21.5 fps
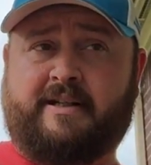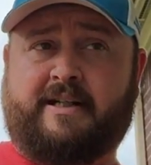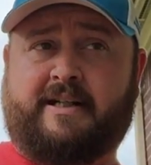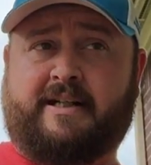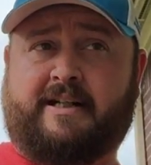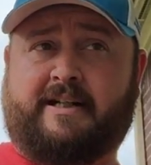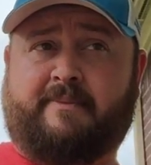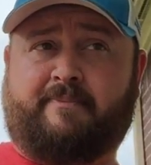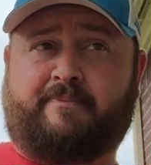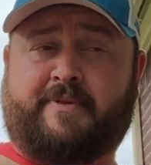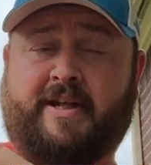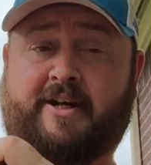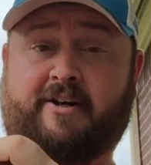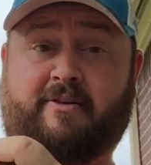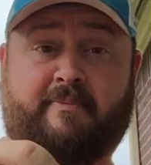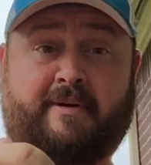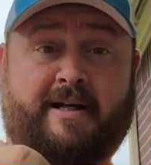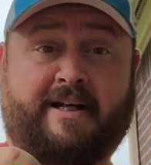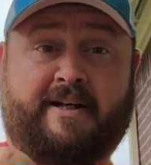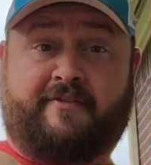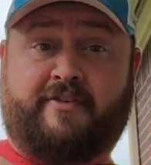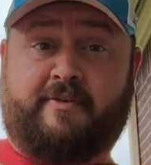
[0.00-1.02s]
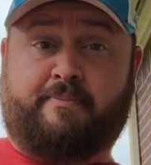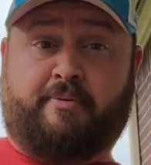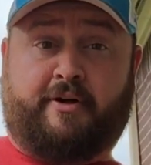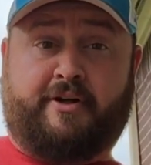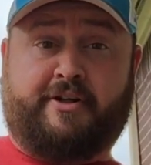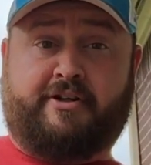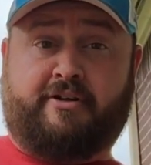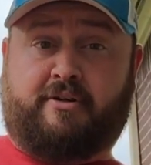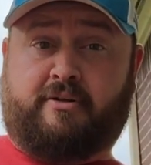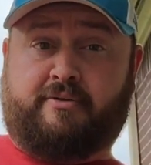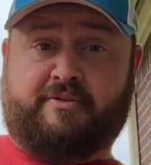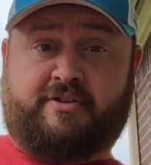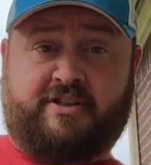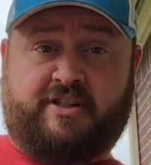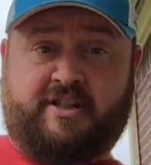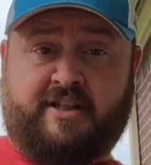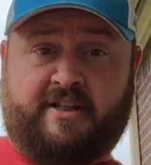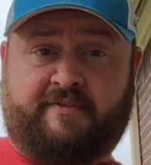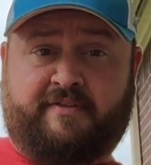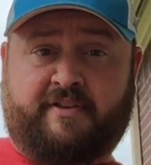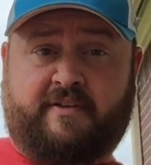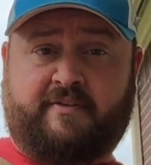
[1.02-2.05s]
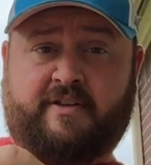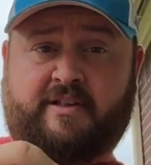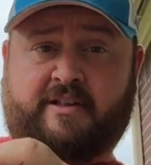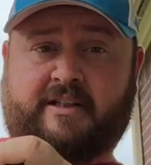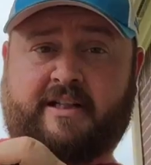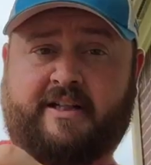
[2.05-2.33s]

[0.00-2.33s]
Um, they don't mind if you bring your own stuff even.